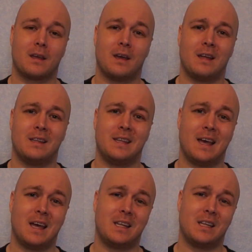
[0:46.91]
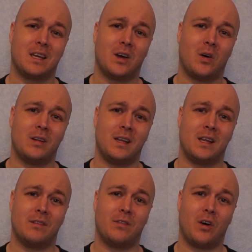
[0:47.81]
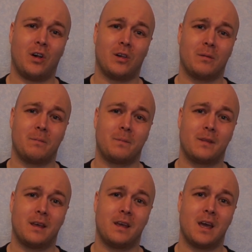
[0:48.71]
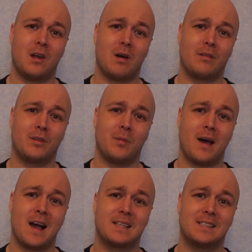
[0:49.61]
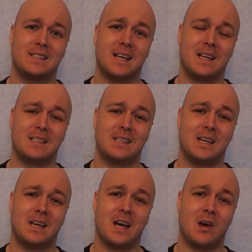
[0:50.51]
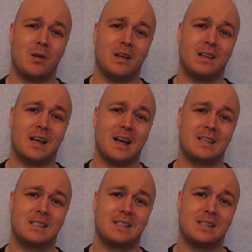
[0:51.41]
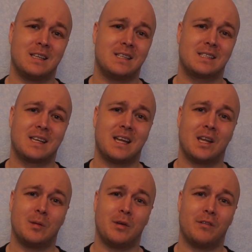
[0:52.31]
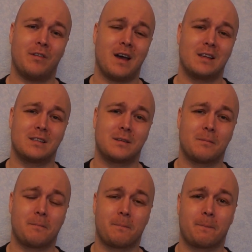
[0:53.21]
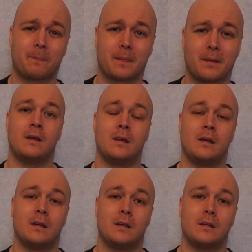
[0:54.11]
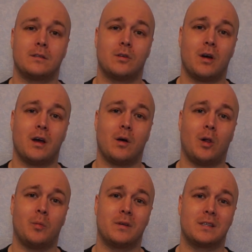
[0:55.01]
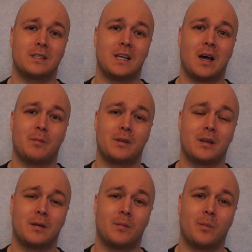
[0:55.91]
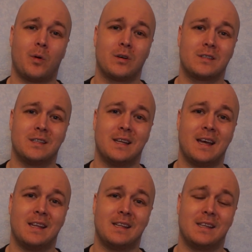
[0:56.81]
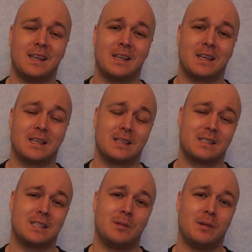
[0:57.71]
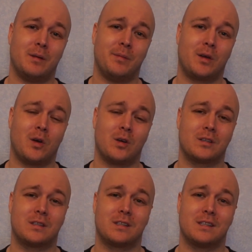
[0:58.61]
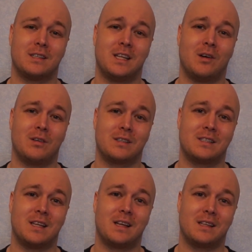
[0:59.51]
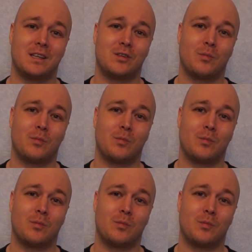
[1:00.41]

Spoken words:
And then, only in fall, a year after my accident, I realized this cannot be fast. So I almost stopped posting anything simply because there was nothing to